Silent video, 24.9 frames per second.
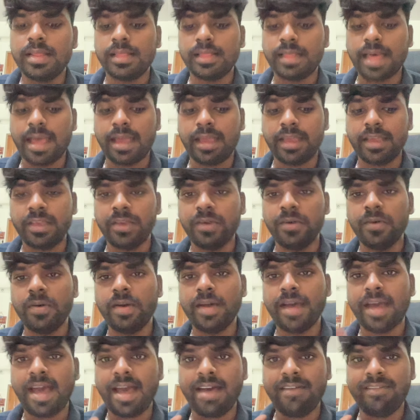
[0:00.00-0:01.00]
Thank you,
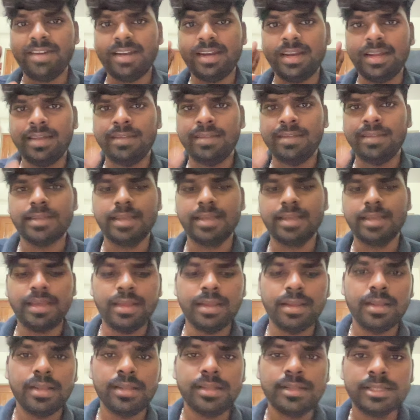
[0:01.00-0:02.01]
have a nice day,
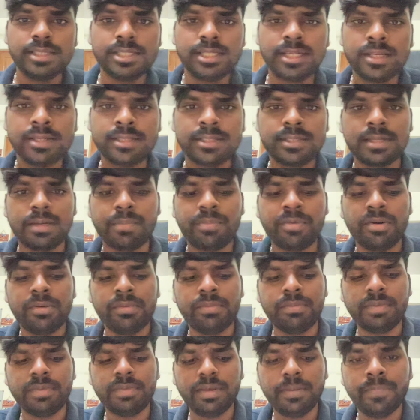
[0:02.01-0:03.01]
just support
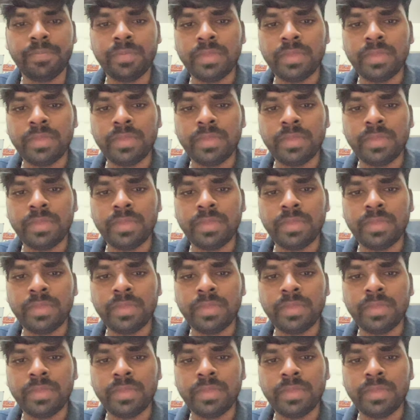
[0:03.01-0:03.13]
me.